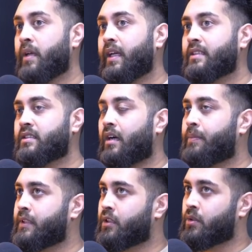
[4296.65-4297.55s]
It's
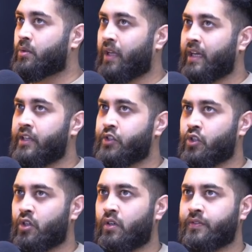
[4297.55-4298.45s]
up until the age
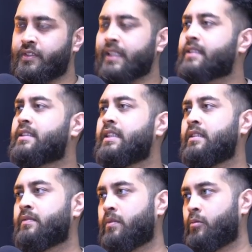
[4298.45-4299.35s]
of
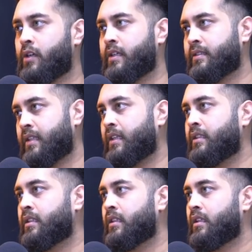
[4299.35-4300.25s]
16, from what I
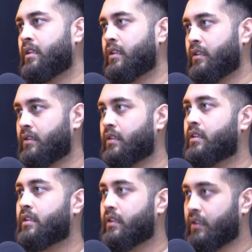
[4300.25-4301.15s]
understand. And they're taught in
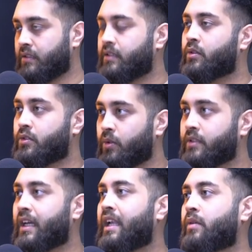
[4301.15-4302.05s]
sign language. They're taught
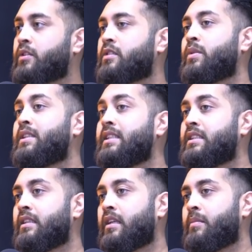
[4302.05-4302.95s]
in sign language, and we're
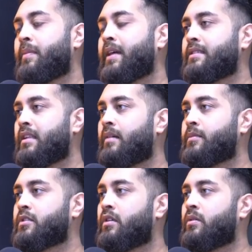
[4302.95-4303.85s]
teaching them about
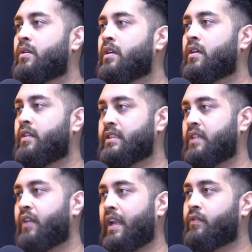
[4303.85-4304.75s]
Islam. So there's
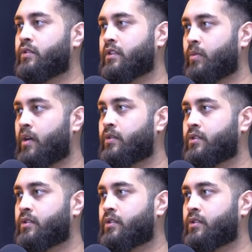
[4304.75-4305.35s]
different levels as well.